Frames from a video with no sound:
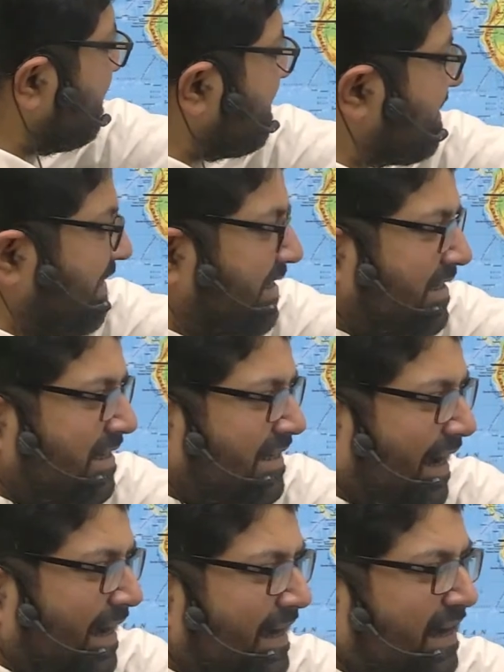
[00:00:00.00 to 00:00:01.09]
eastern side,
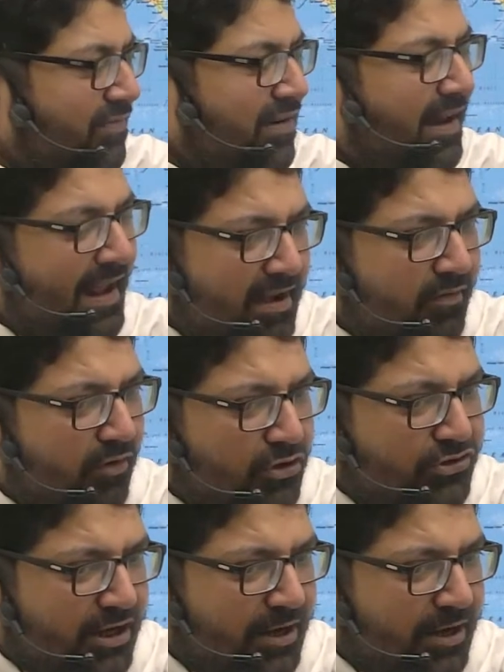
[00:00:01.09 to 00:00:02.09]
it will gain in velocity.